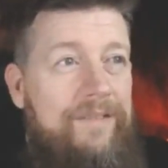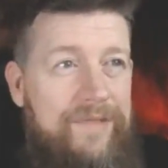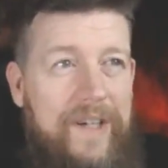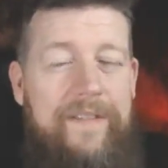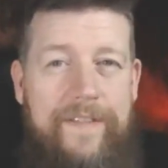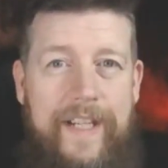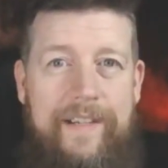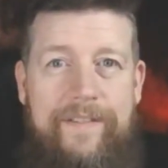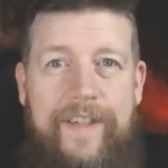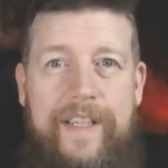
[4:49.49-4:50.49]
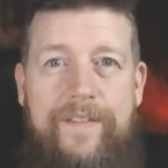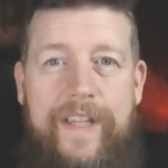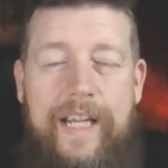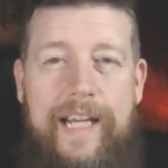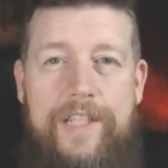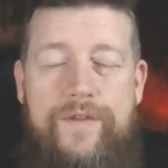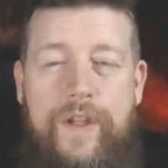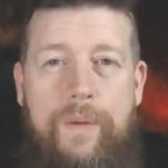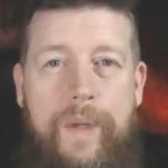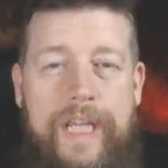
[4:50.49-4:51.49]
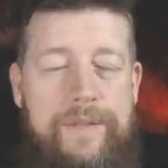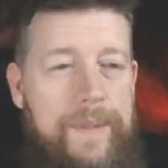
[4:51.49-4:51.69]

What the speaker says: for the last few weeks,